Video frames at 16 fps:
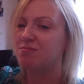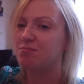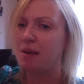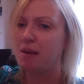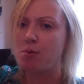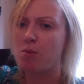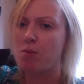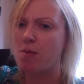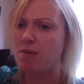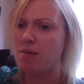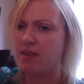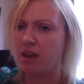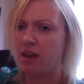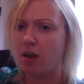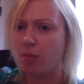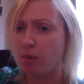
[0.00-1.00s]
People might be
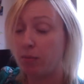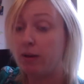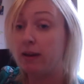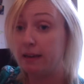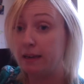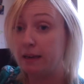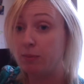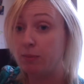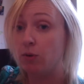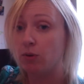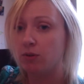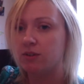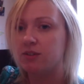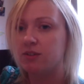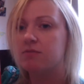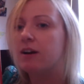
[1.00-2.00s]
thinking I'm completely
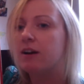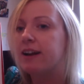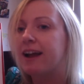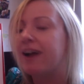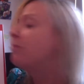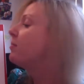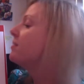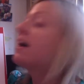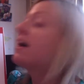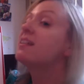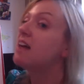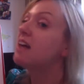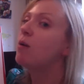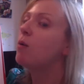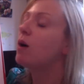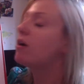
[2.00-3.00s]
bonkers right now, but that's
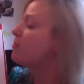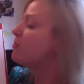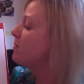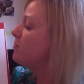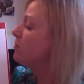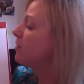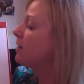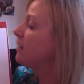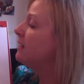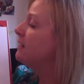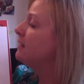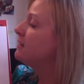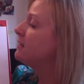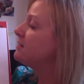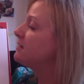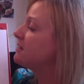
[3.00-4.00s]
how I remember it.
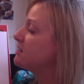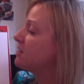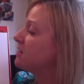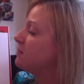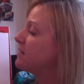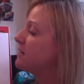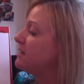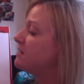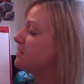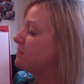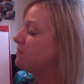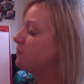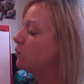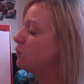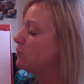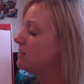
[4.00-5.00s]
6 times 8 is
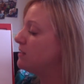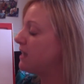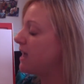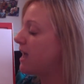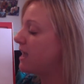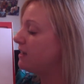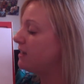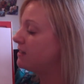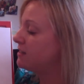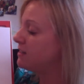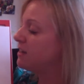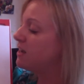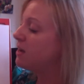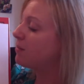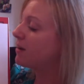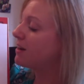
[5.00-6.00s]
48,
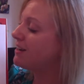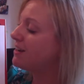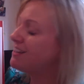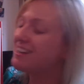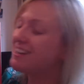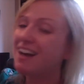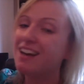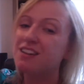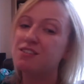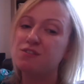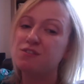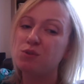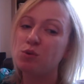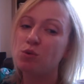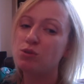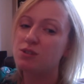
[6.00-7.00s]
but I need to add
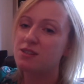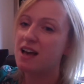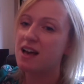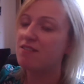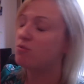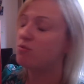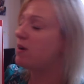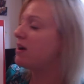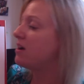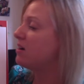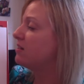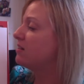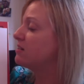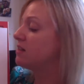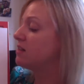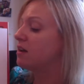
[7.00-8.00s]
4 to that for my
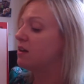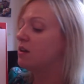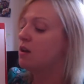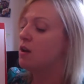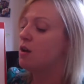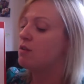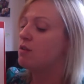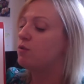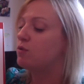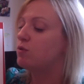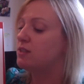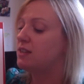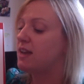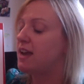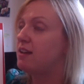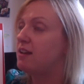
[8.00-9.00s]
answer.
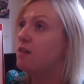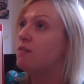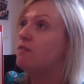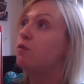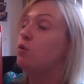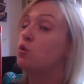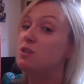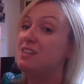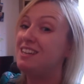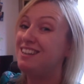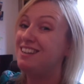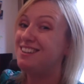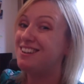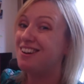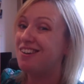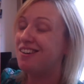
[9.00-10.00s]
48,
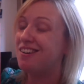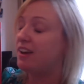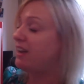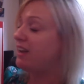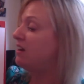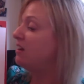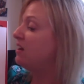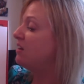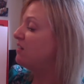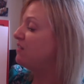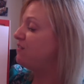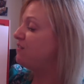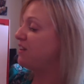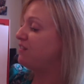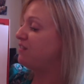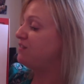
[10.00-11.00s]
49,
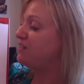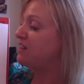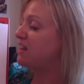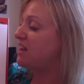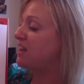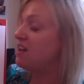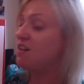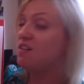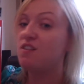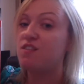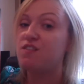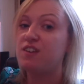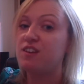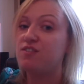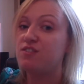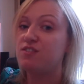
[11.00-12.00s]
50,
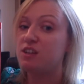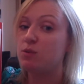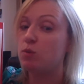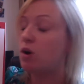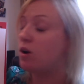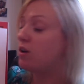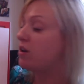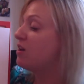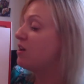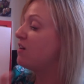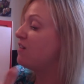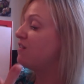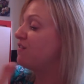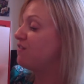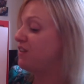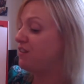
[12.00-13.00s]
51,
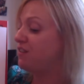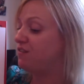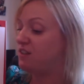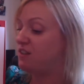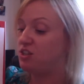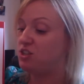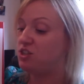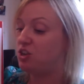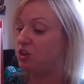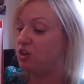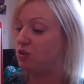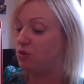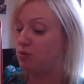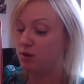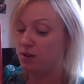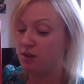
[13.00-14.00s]

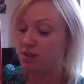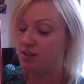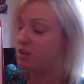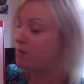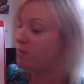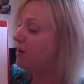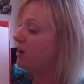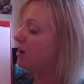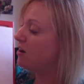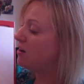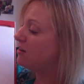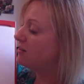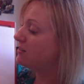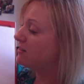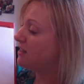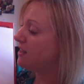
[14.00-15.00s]
52. So my
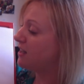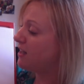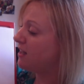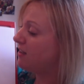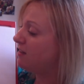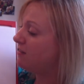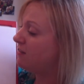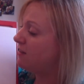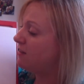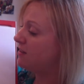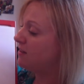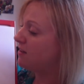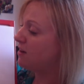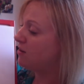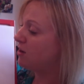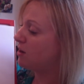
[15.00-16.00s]
answer here,
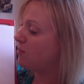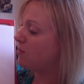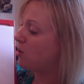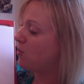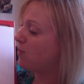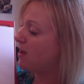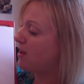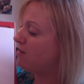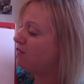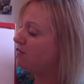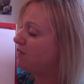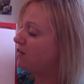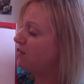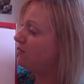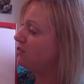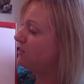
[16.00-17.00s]
I'm going to pop in
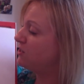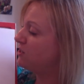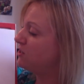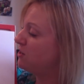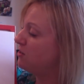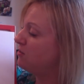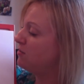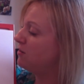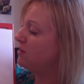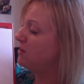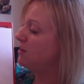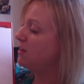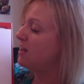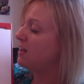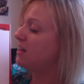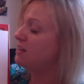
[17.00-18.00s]
52,
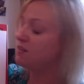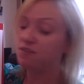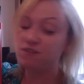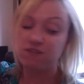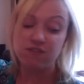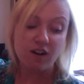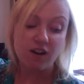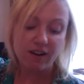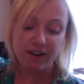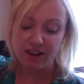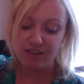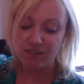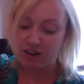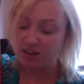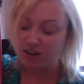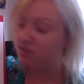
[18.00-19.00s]
is
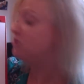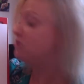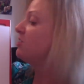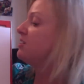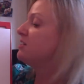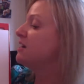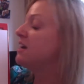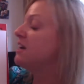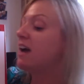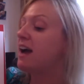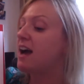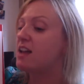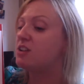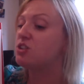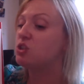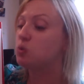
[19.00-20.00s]

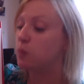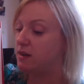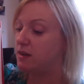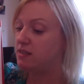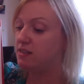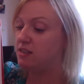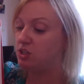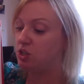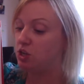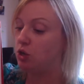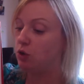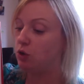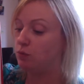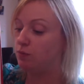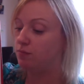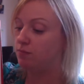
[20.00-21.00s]

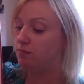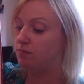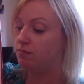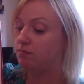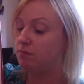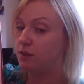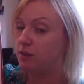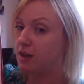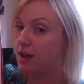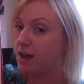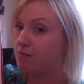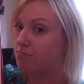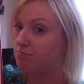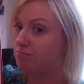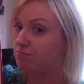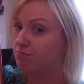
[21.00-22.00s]
522.
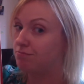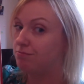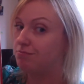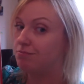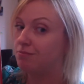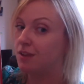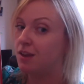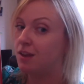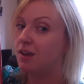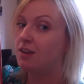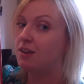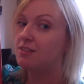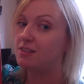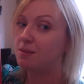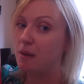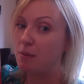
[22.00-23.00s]
Okay.
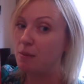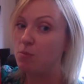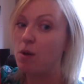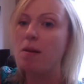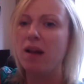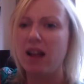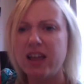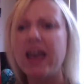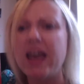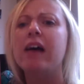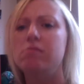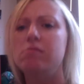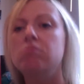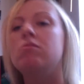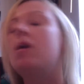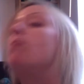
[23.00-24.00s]
Some people might be like, yeah,
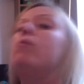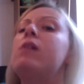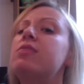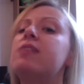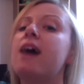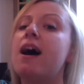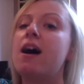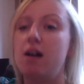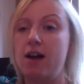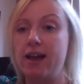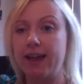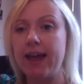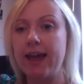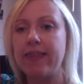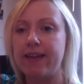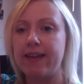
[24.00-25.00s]
I'm with that. I
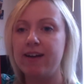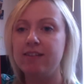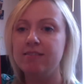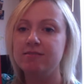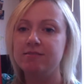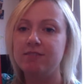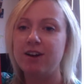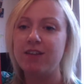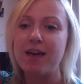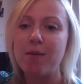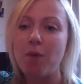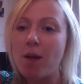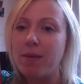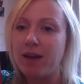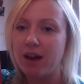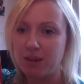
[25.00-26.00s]
get that. And there
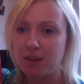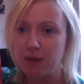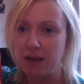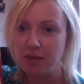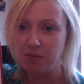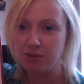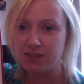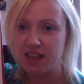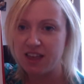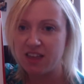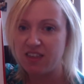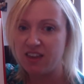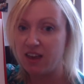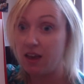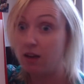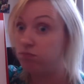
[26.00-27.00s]
might be other people out there
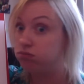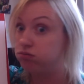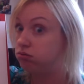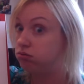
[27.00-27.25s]
thinking,